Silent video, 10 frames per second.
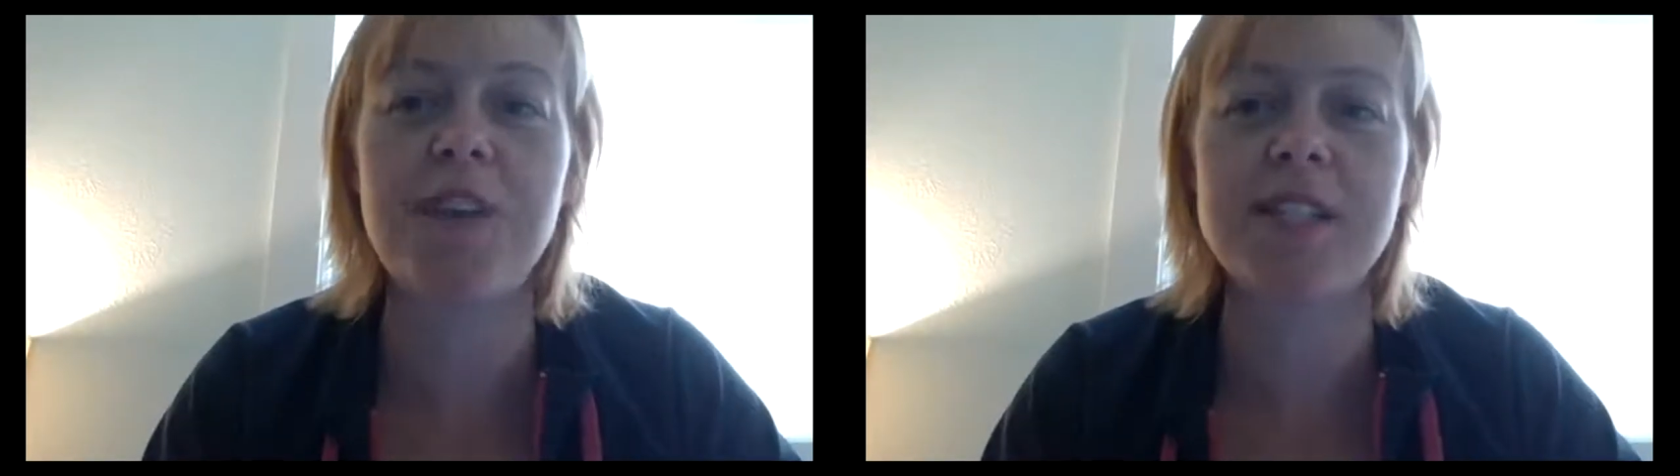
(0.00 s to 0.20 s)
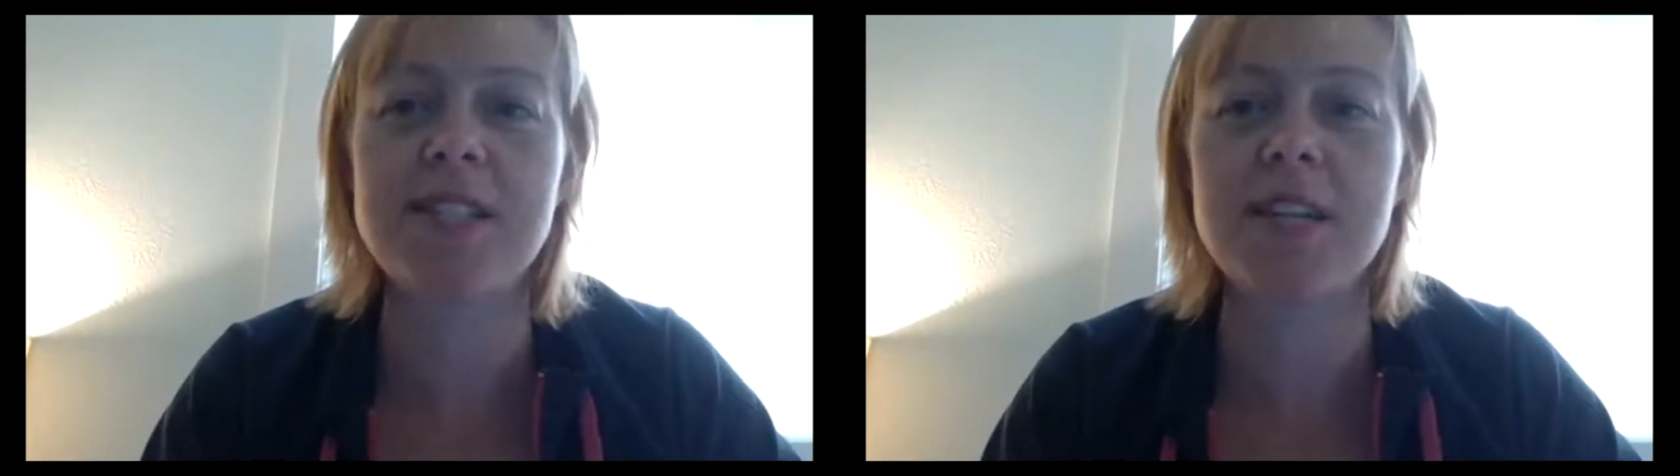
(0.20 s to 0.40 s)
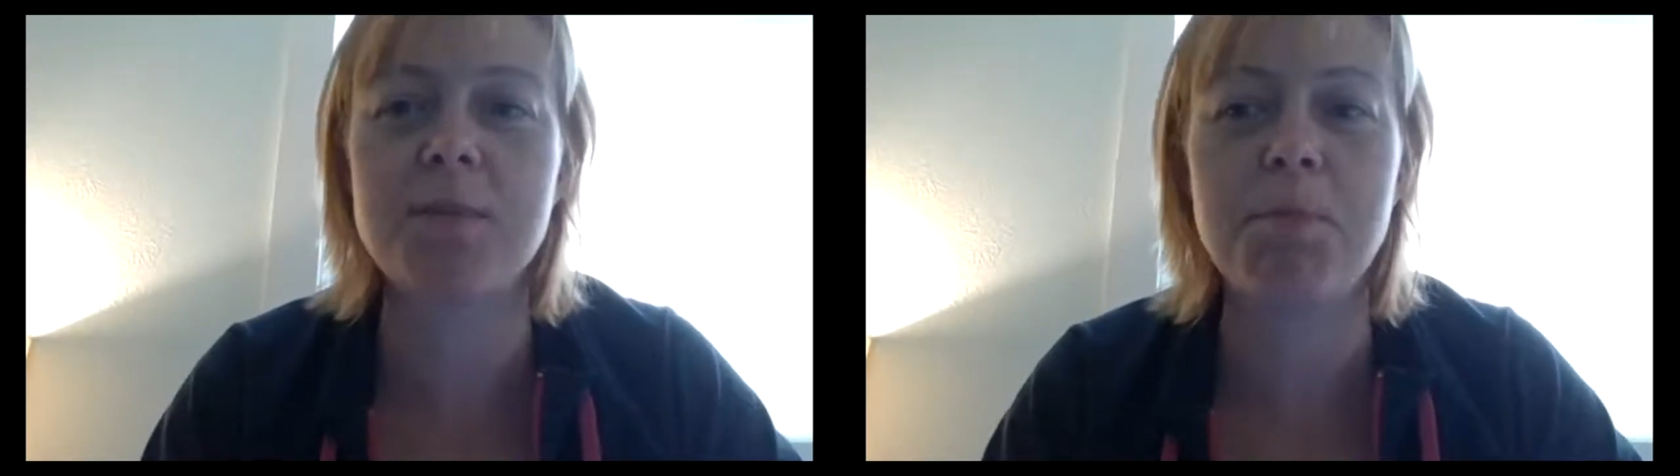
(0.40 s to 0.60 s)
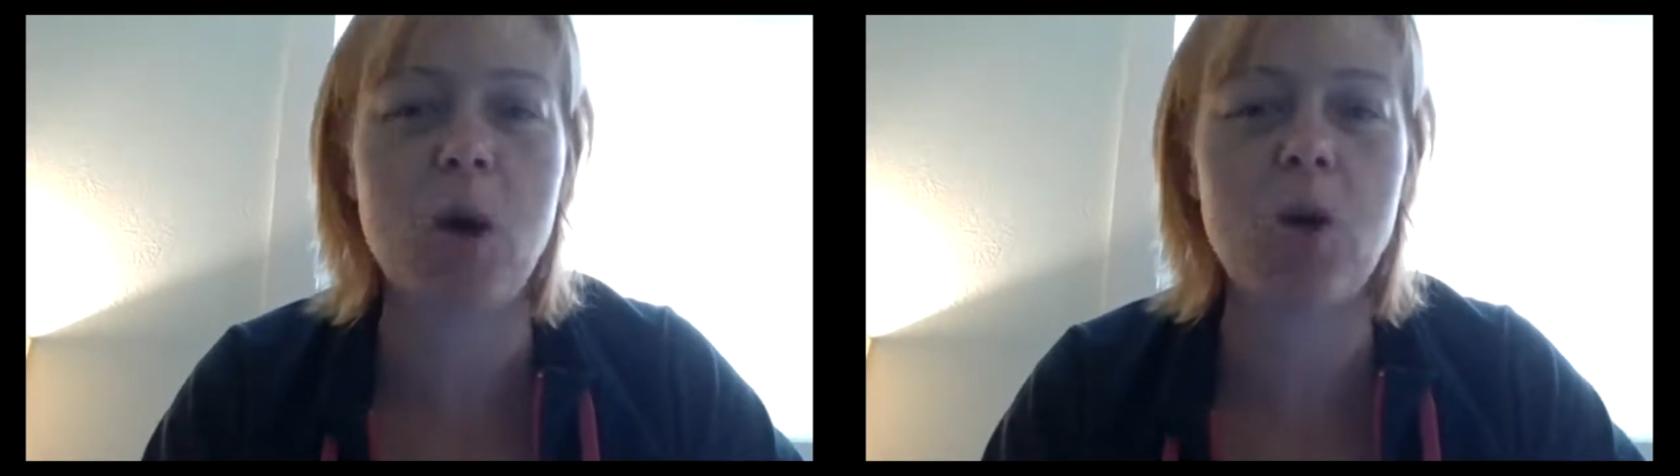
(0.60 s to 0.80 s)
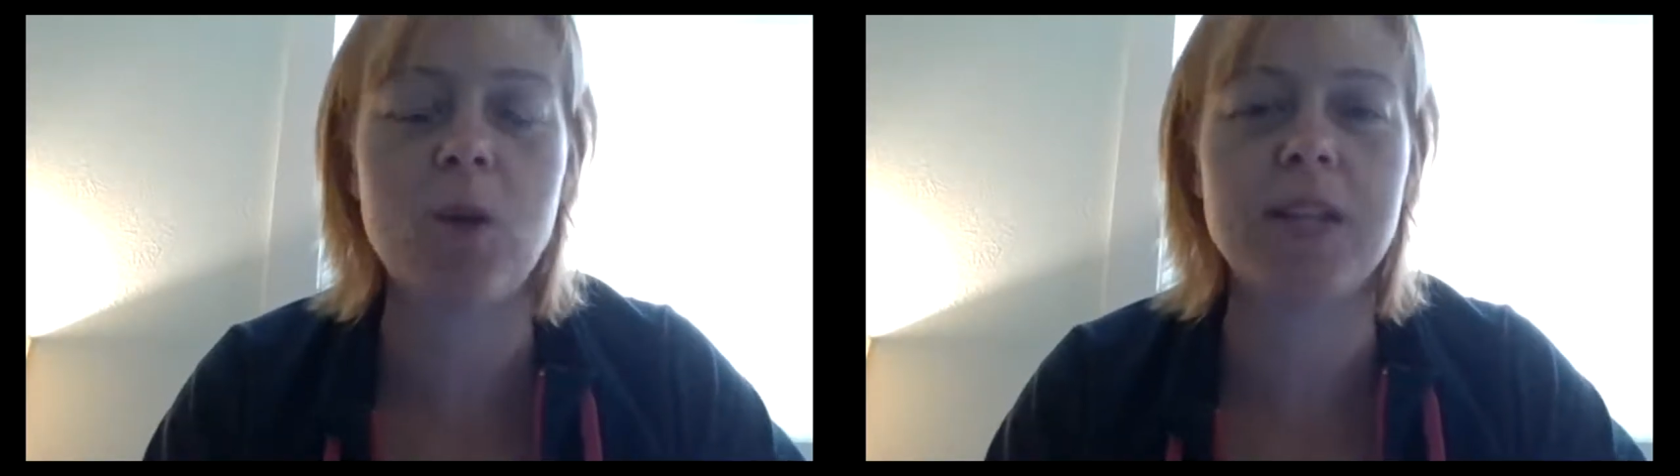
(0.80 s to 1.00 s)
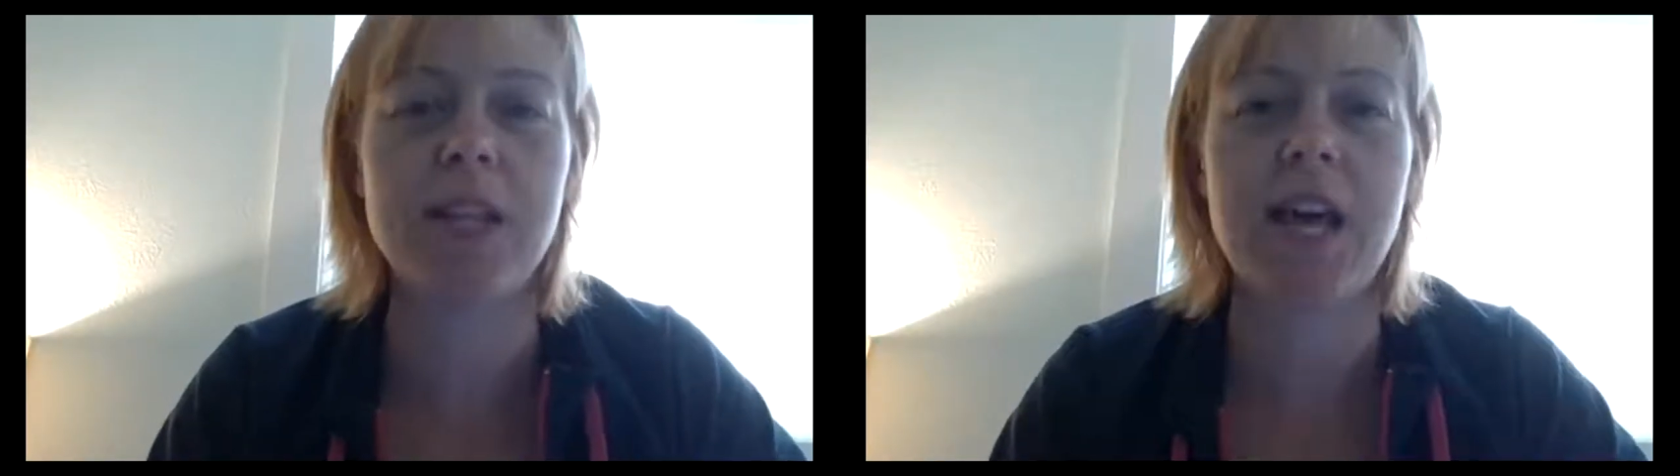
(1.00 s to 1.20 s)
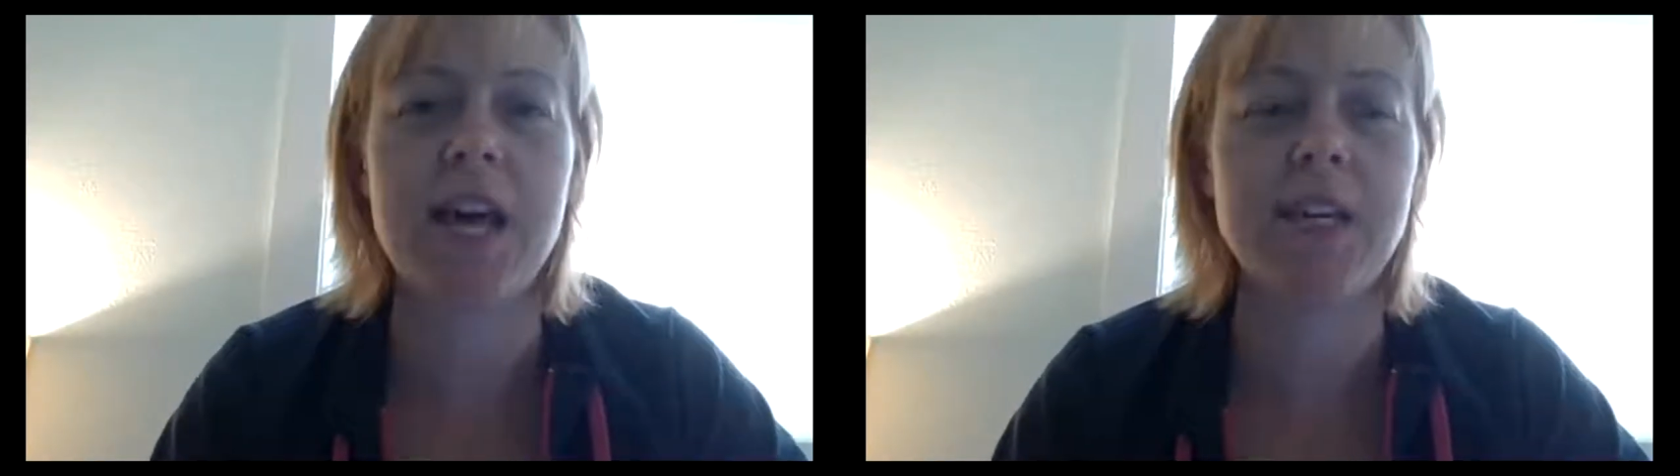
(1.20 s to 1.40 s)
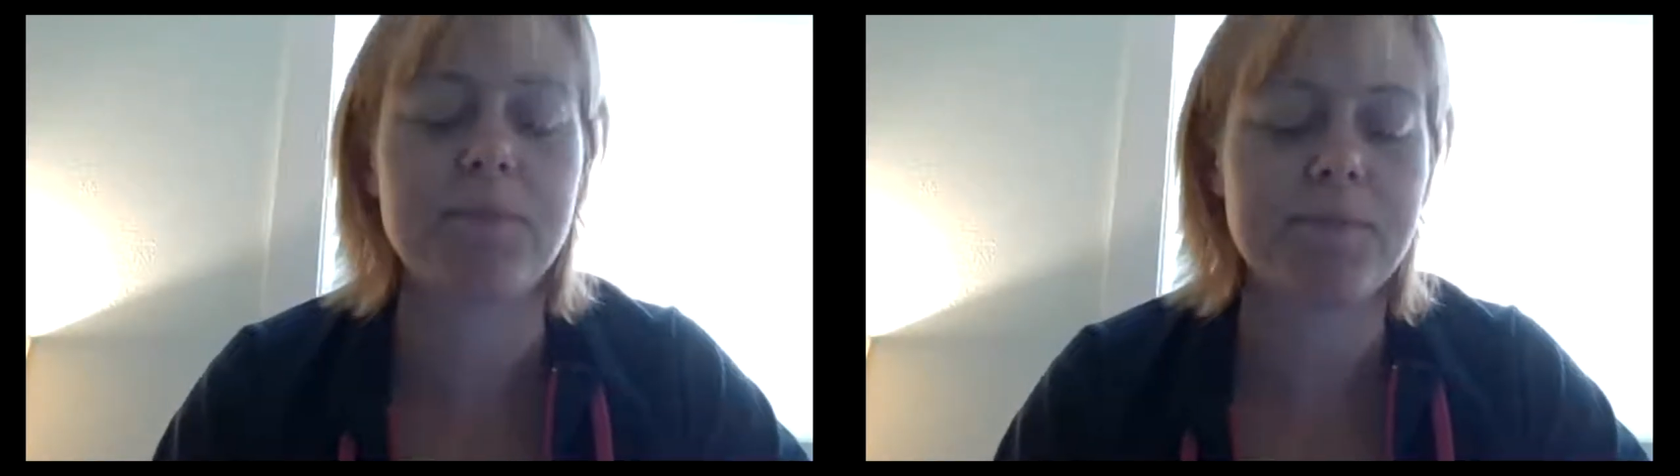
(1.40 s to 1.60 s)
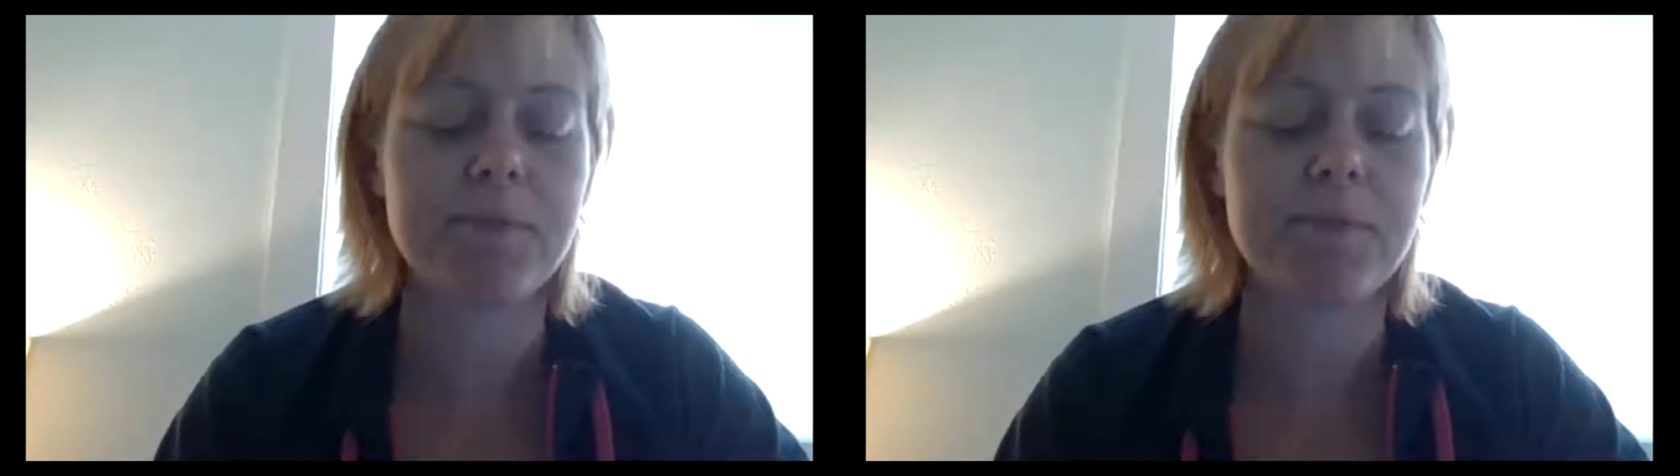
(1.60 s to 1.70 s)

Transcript: fancy and bold and like,